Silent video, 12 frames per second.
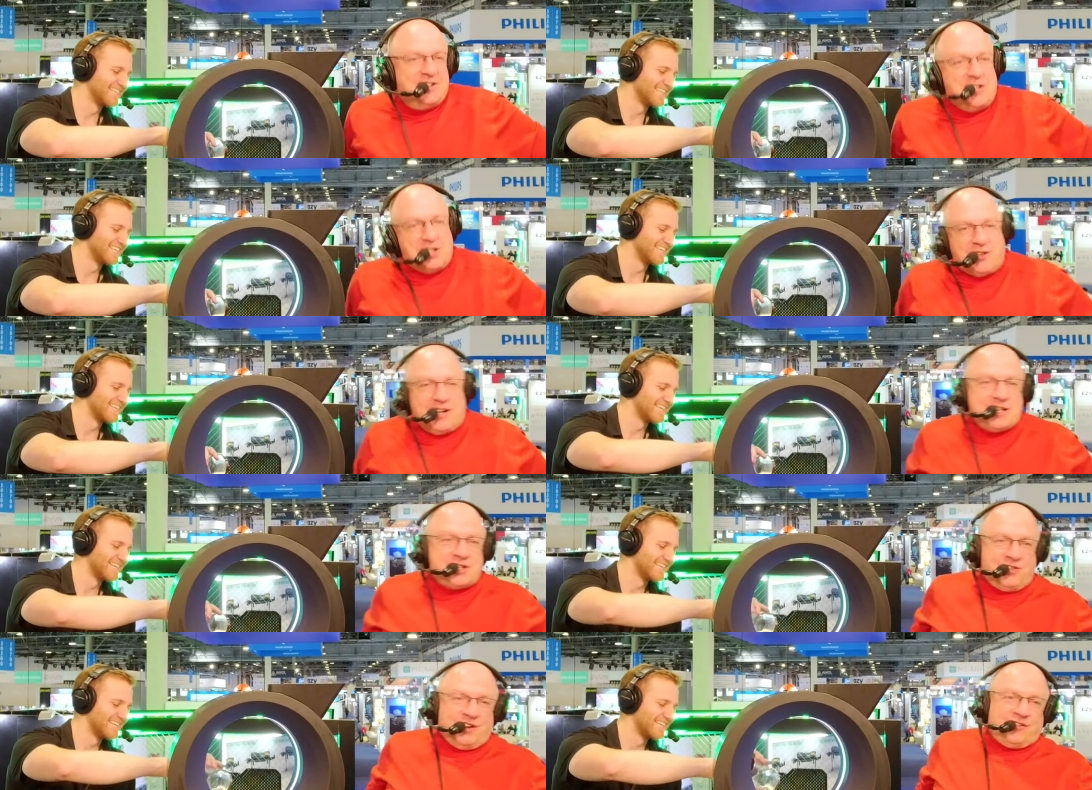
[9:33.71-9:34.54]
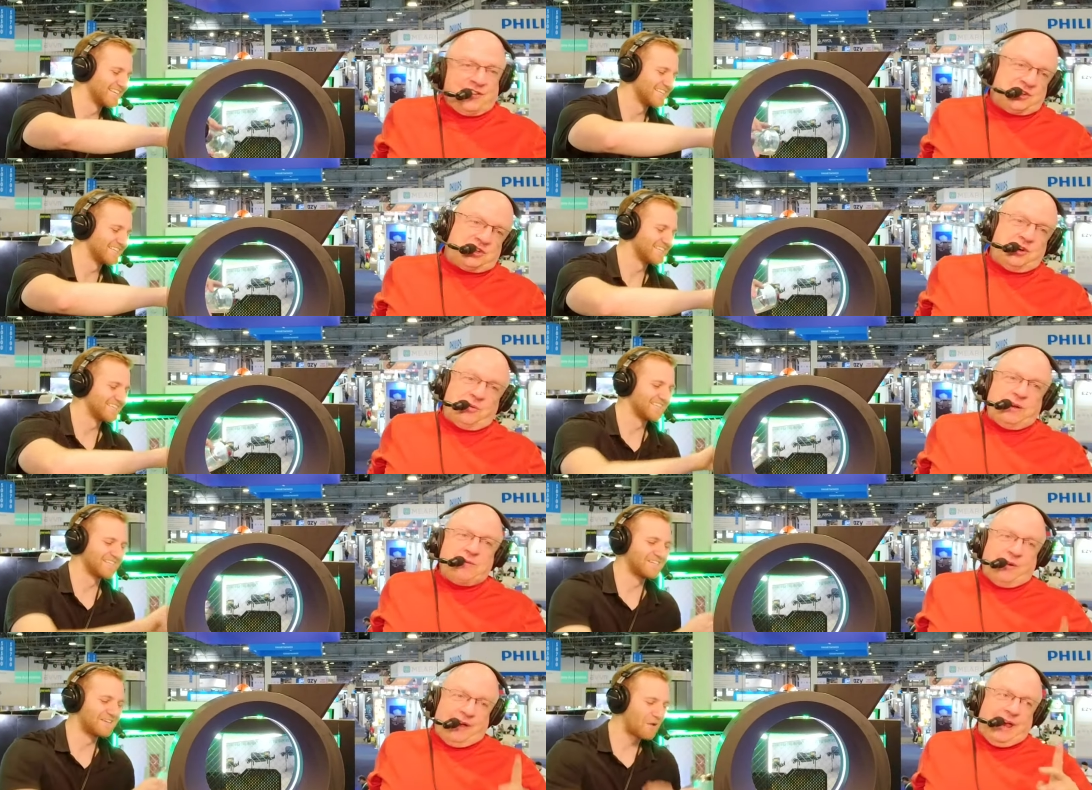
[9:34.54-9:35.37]
Speaker 1: Do the transfer for sure.
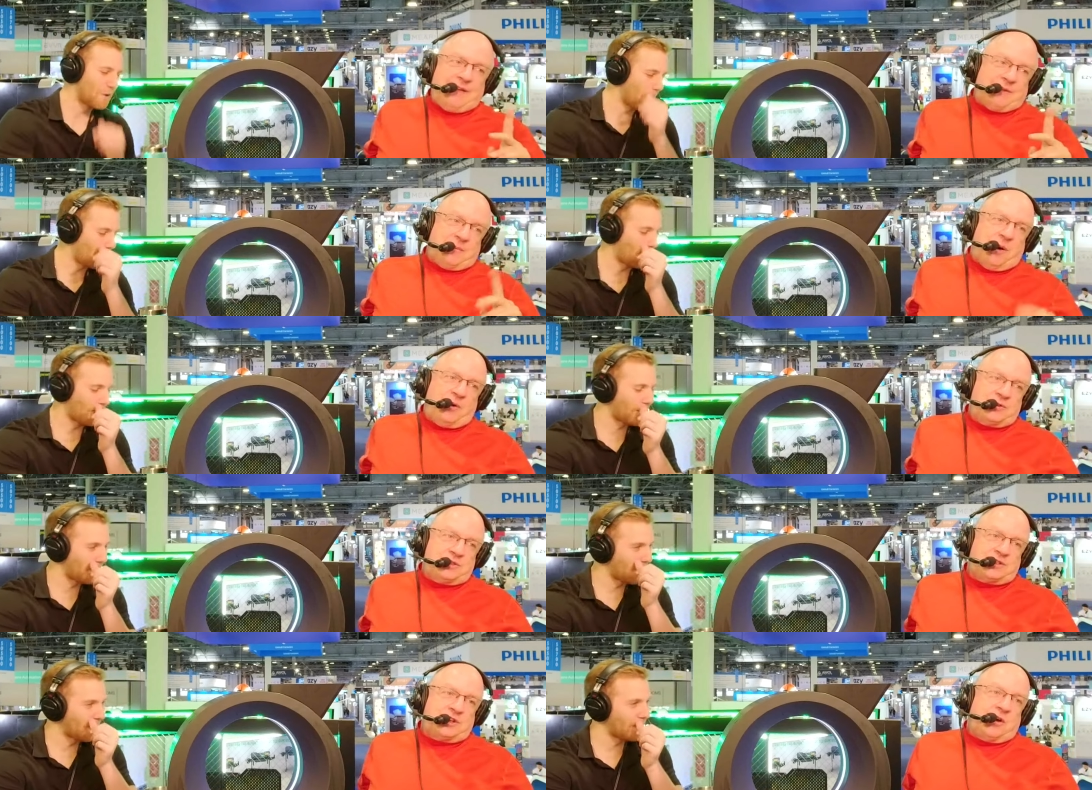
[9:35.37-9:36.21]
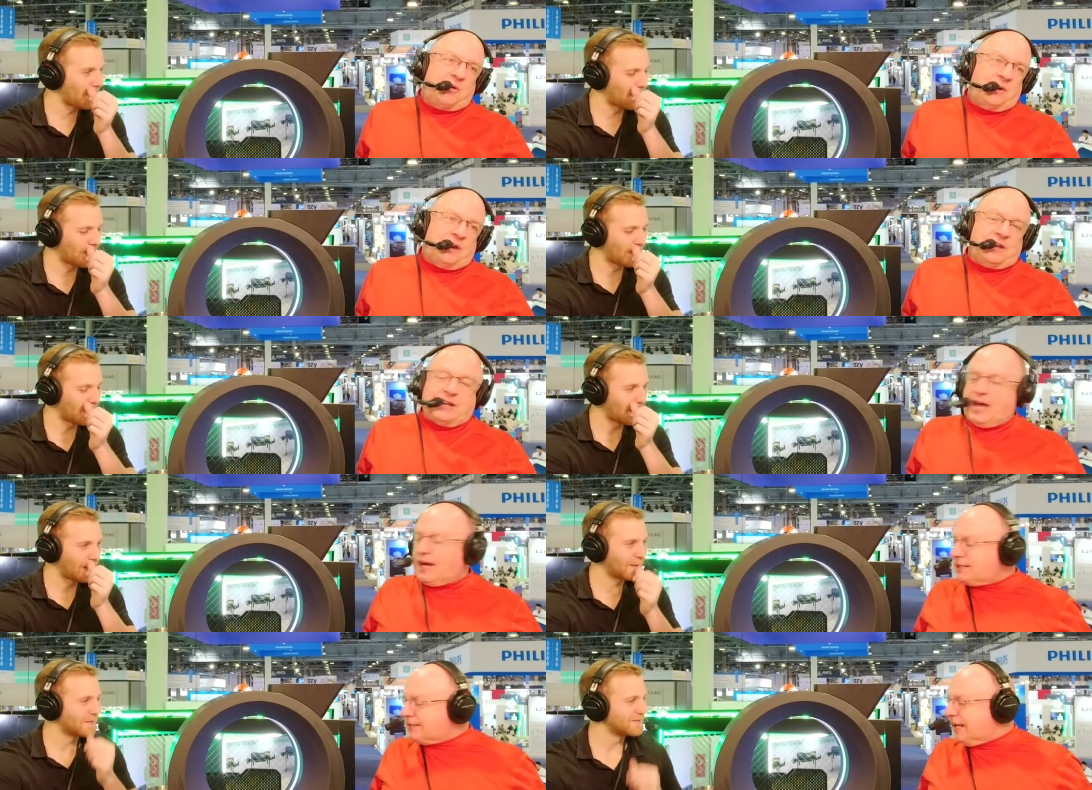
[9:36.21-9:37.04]
We will have a post-show uh,
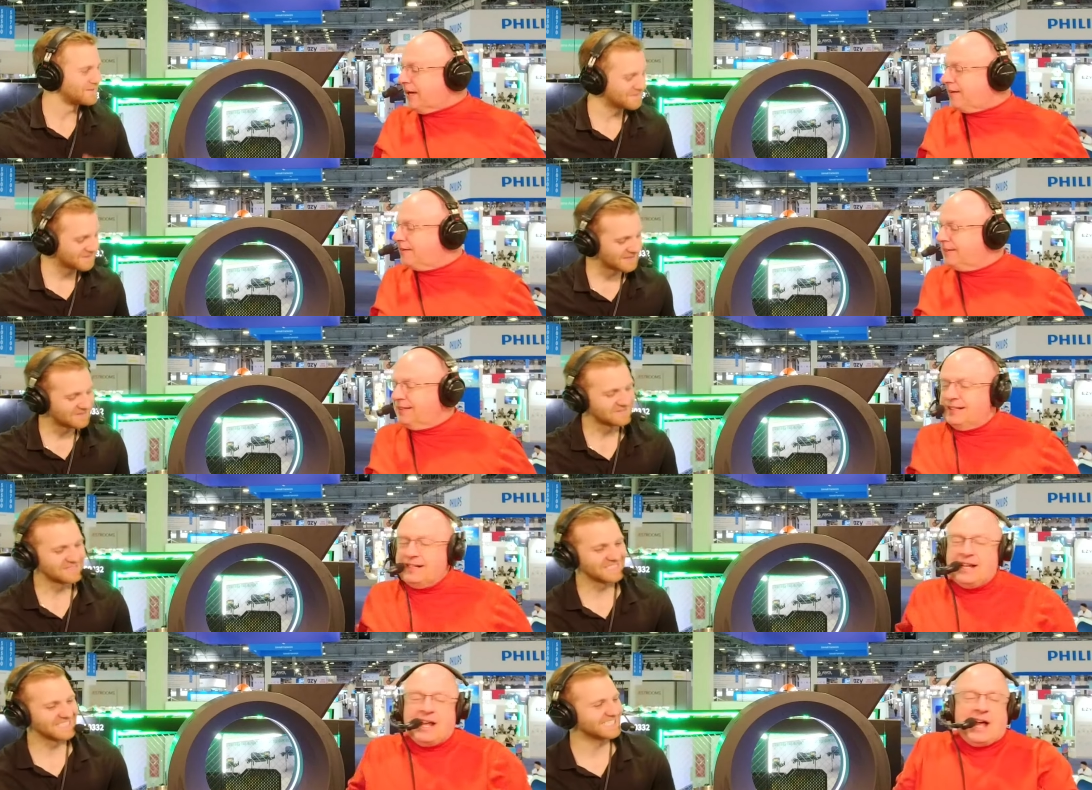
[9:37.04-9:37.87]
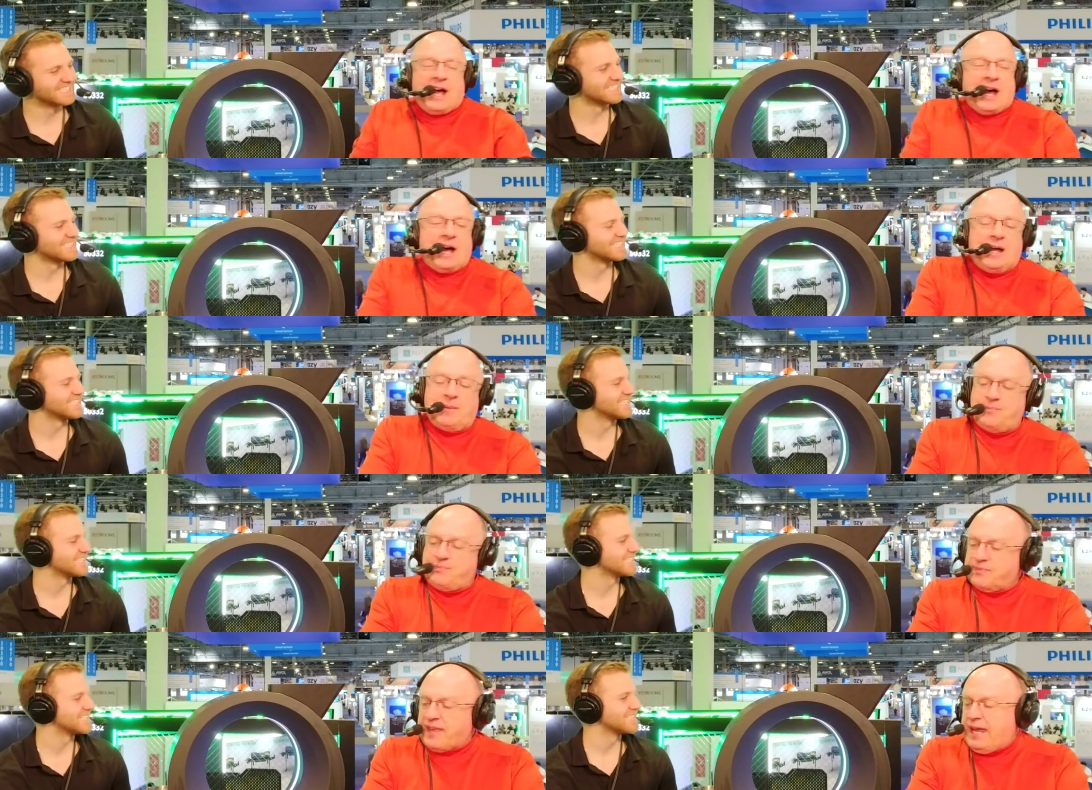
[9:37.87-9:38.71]
cocktail. Definitely.
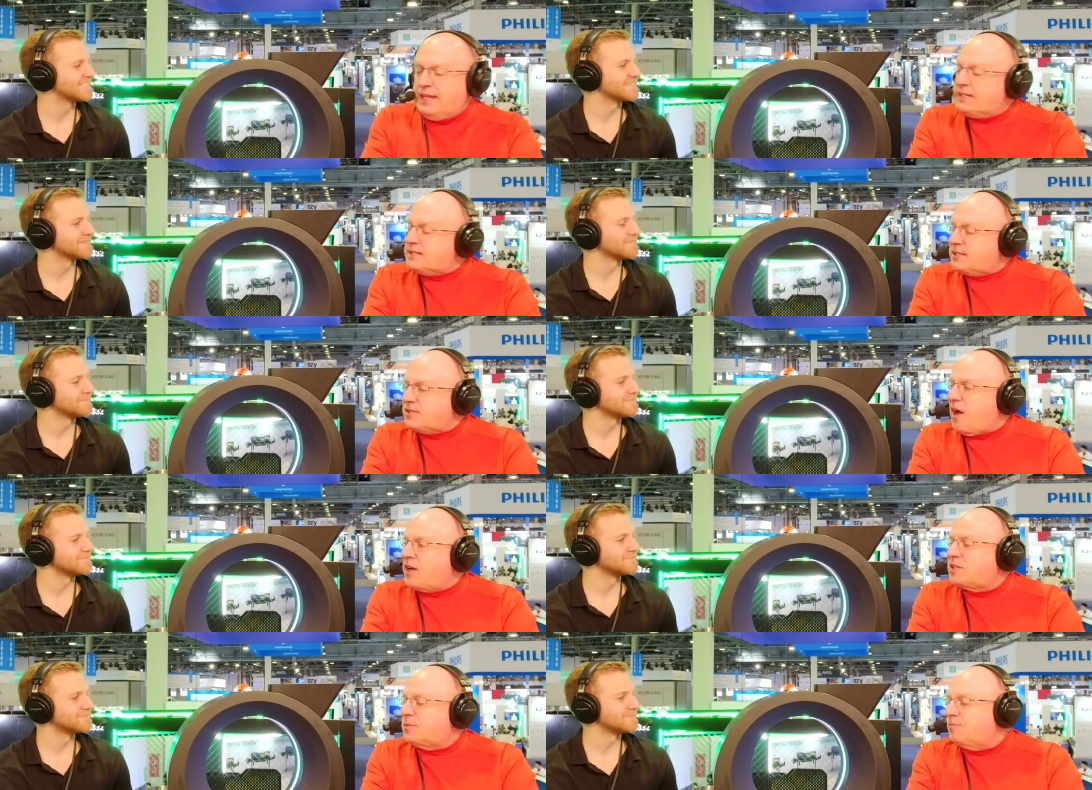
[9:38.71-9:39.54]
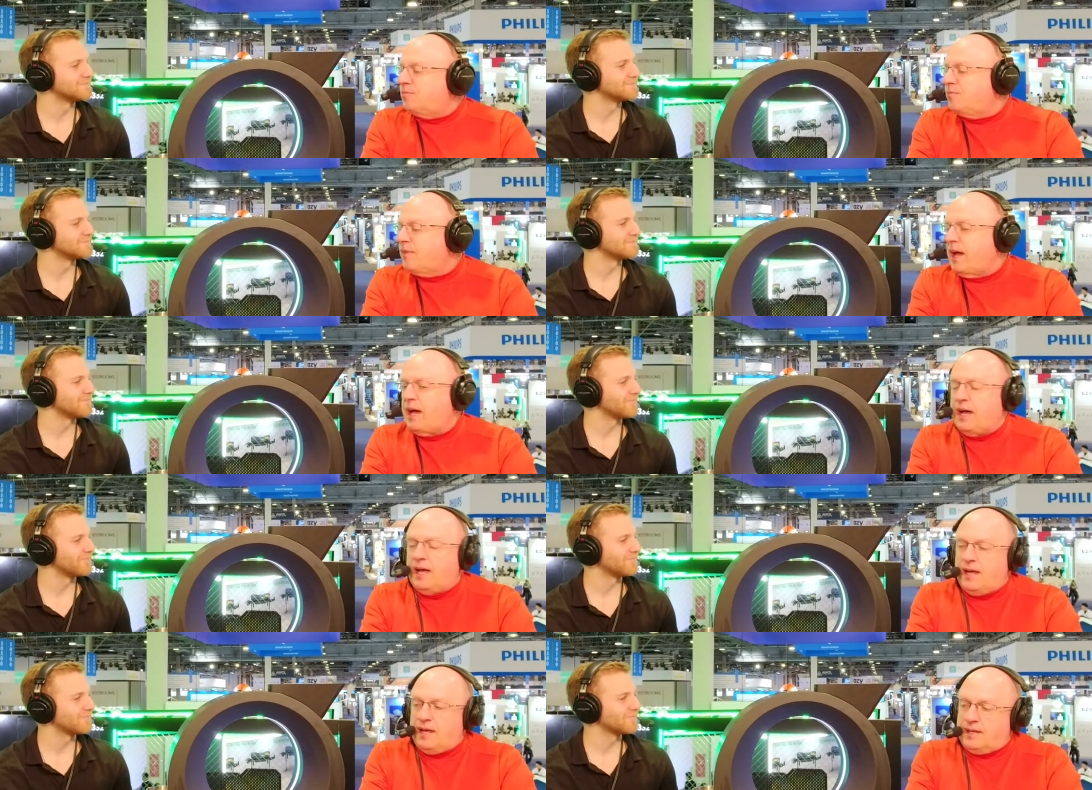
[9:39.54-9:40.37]
Um, hey, this is awesome.
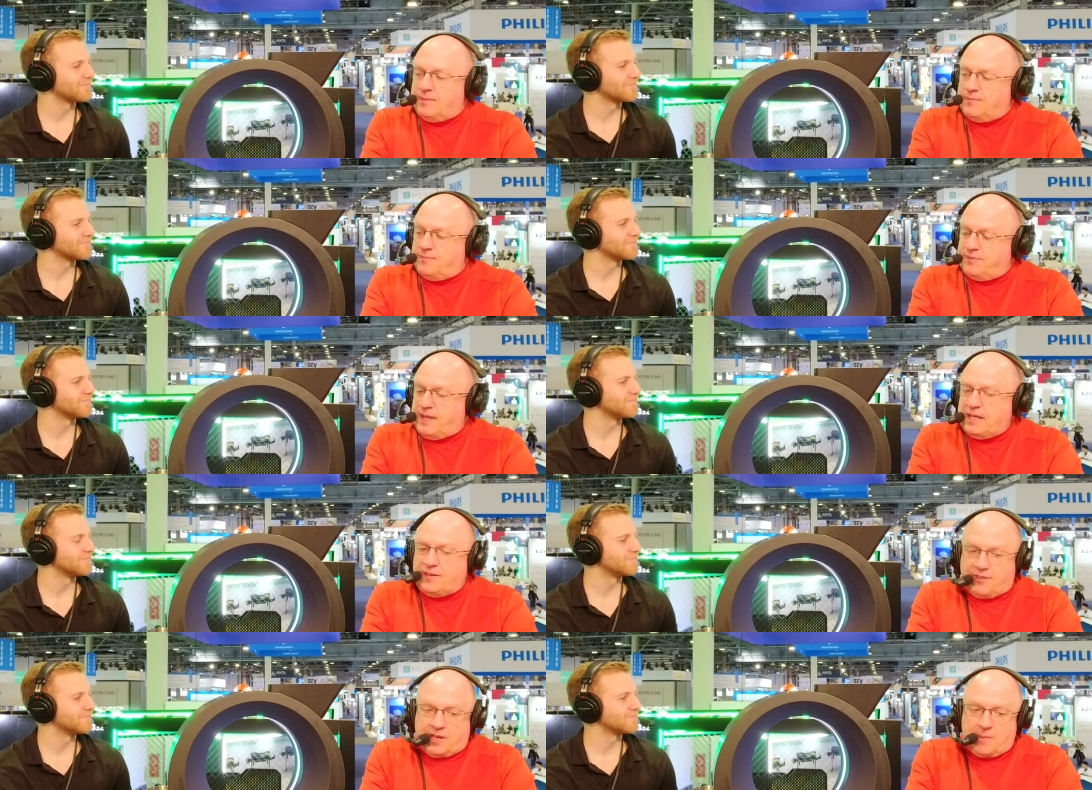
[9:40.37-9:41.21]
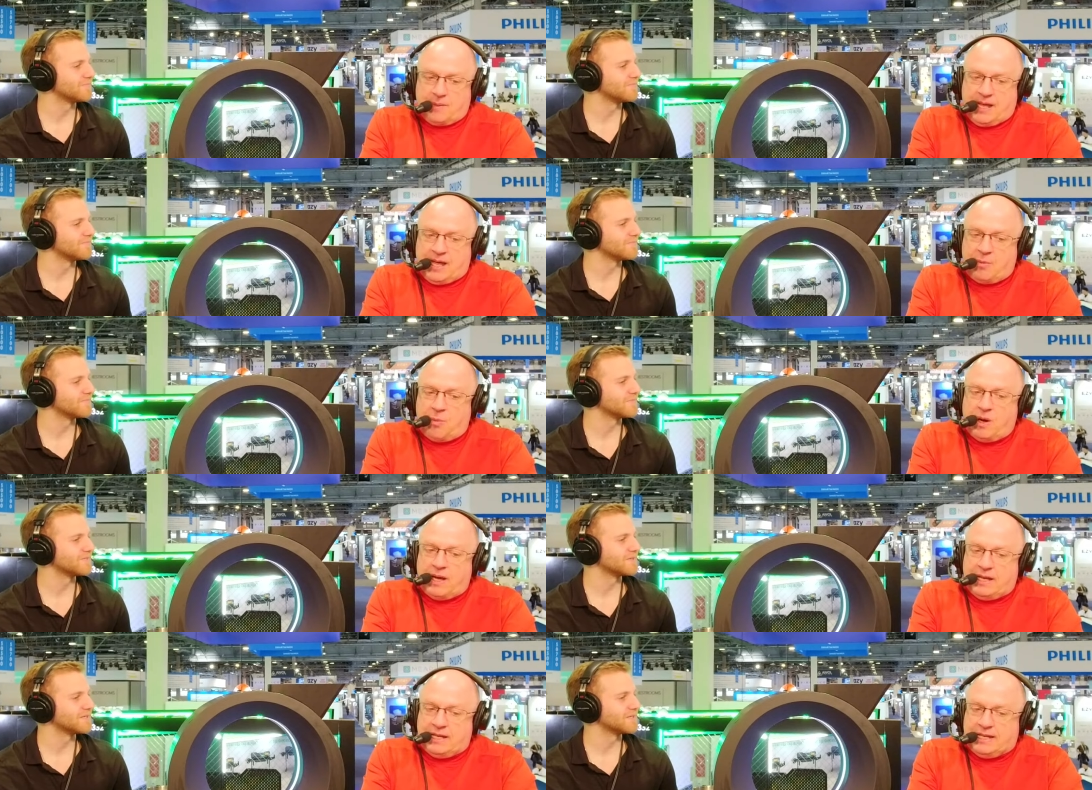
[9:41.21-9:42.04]
Um, thank you for coming on.
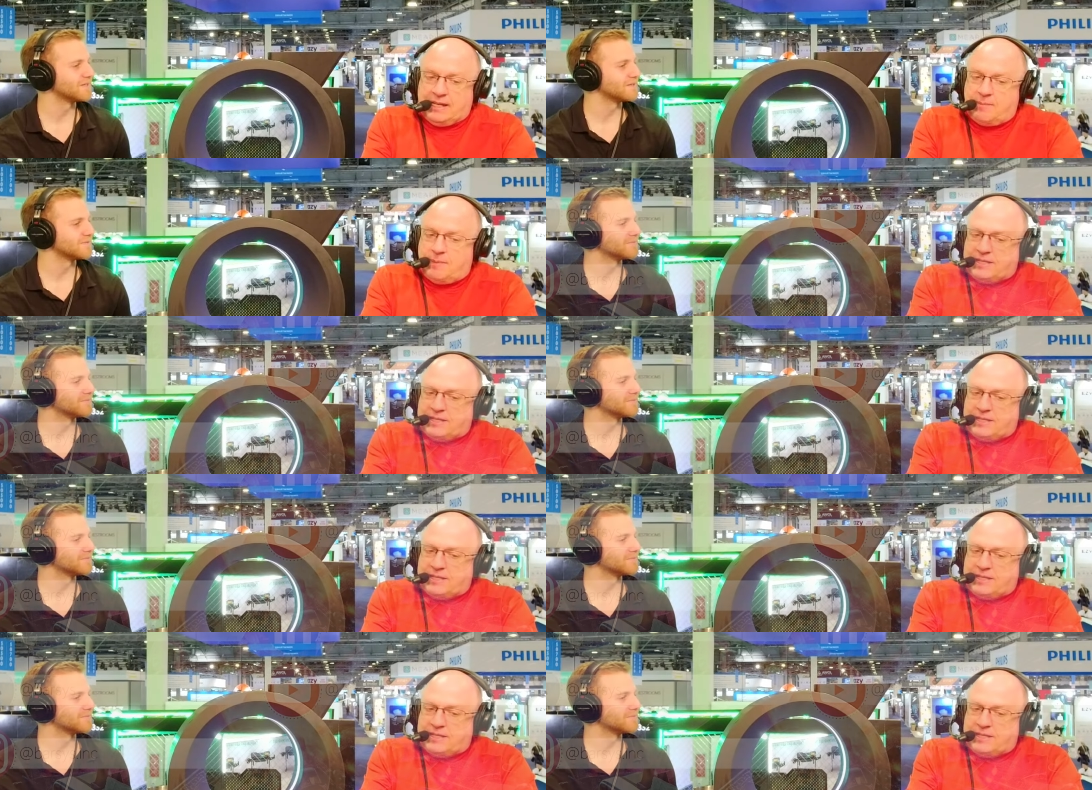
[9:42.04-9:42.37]
We're in,